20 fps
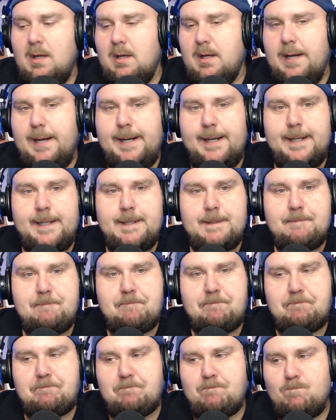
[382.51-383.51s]

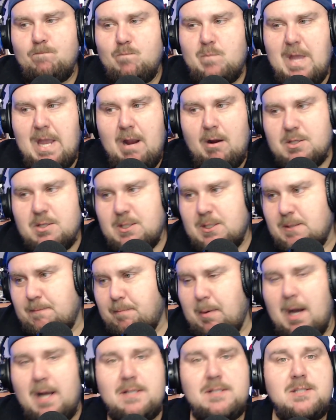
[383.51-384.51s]
They are
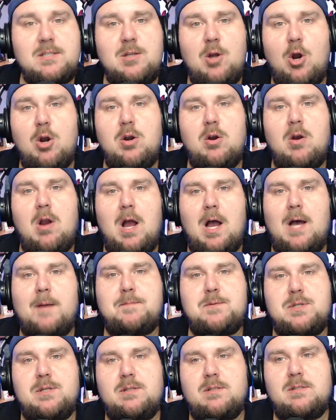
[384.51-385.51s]
spot starter
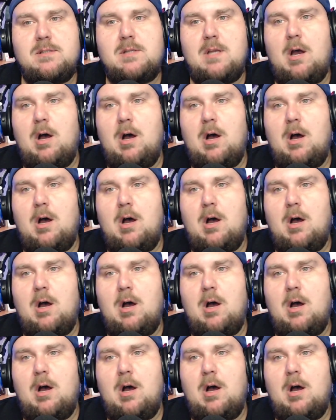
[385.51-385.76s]
options